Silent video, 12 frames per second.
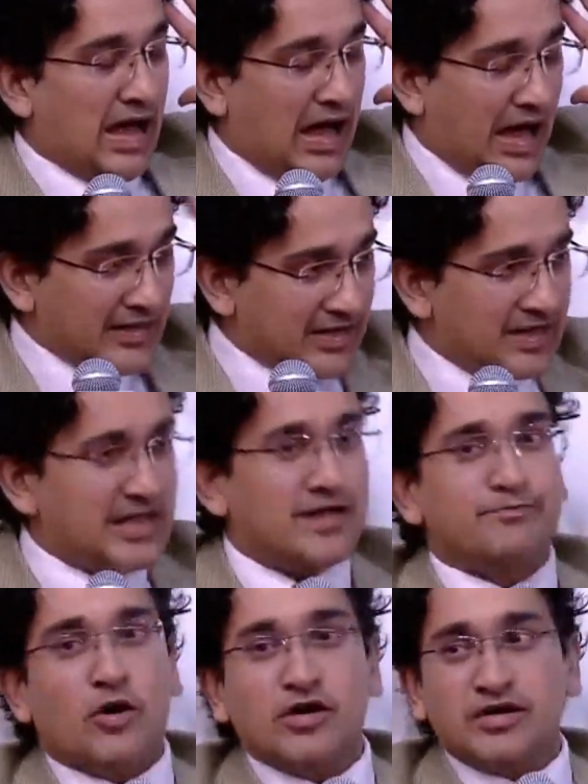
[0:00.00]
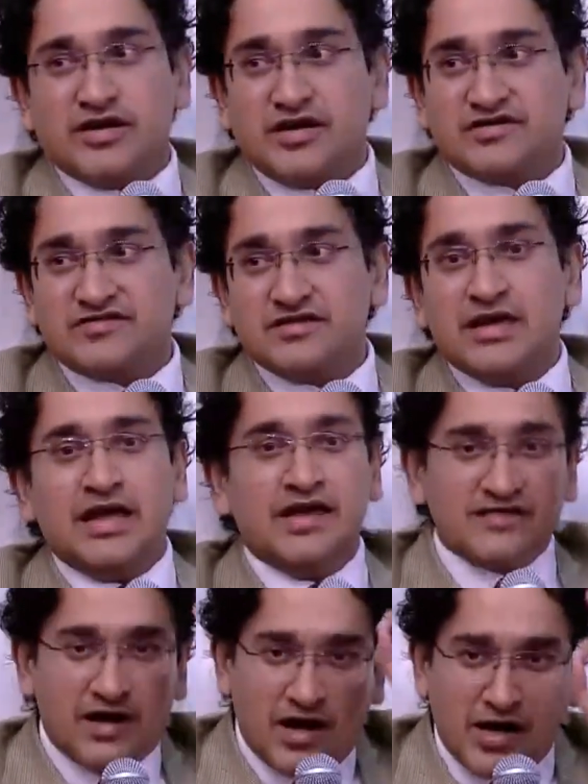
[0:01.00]
other than politics,
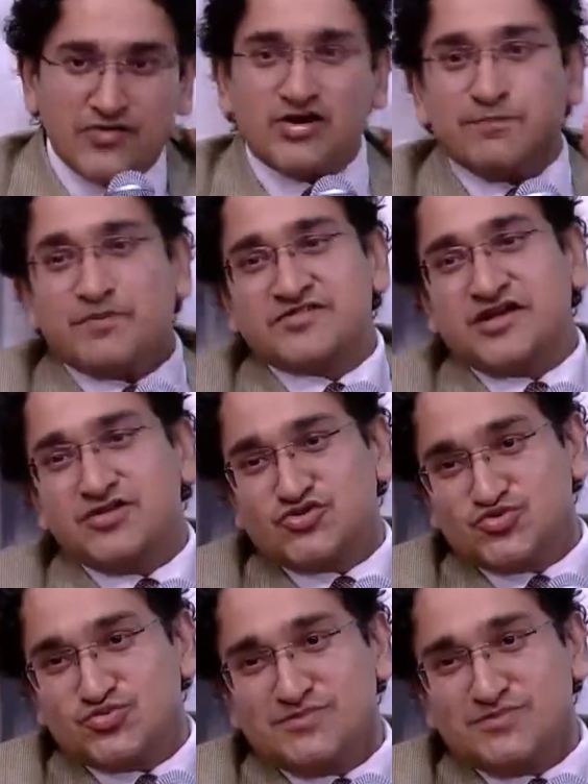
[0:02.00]
is 100% true.